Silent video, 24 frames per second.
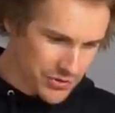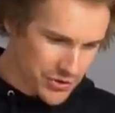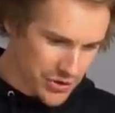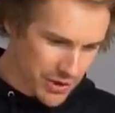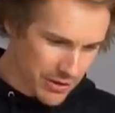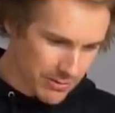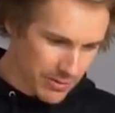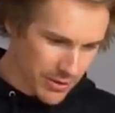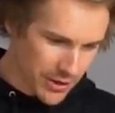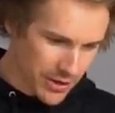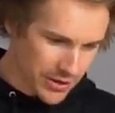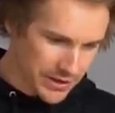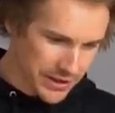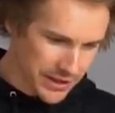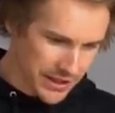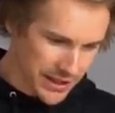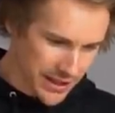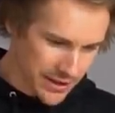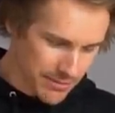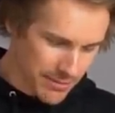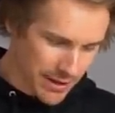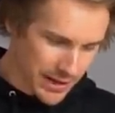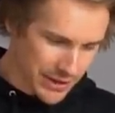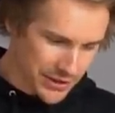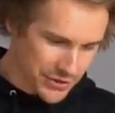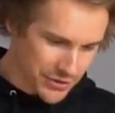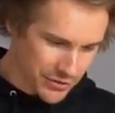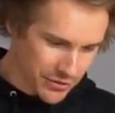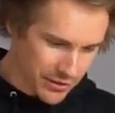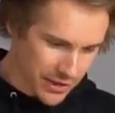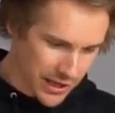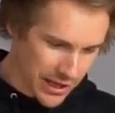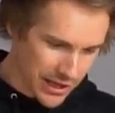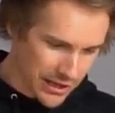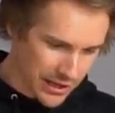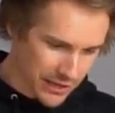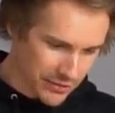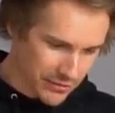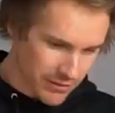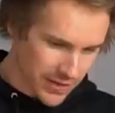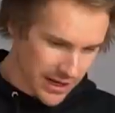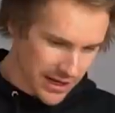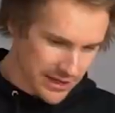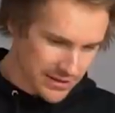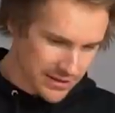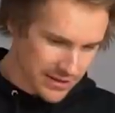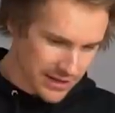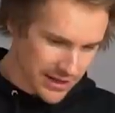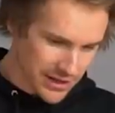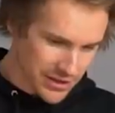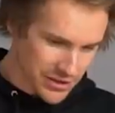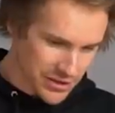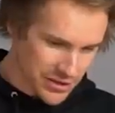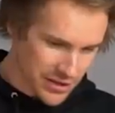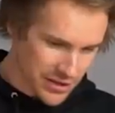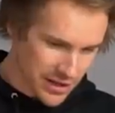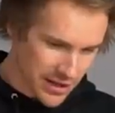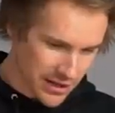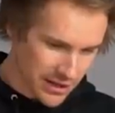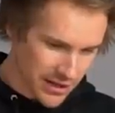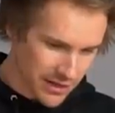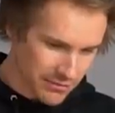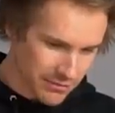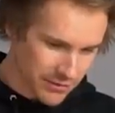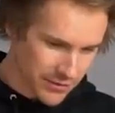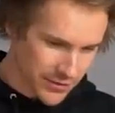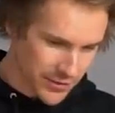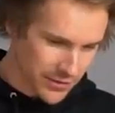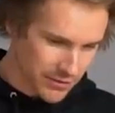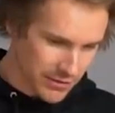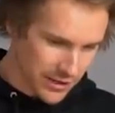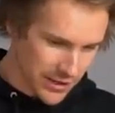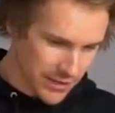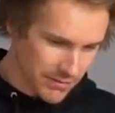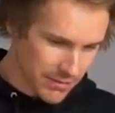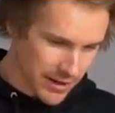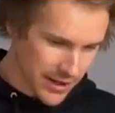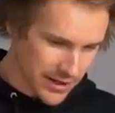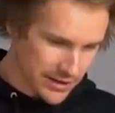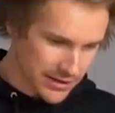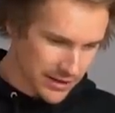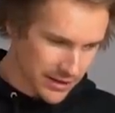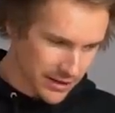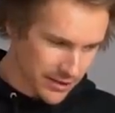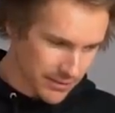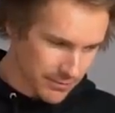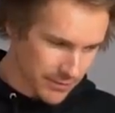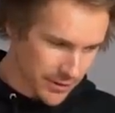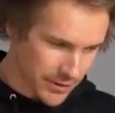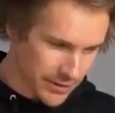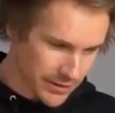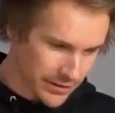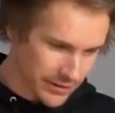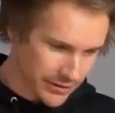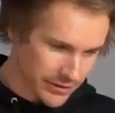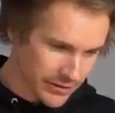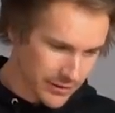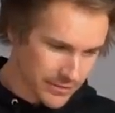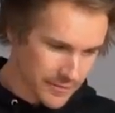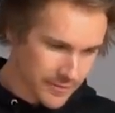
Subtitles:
jump on the e-bike train and ride slash sell and review e-bikes and components?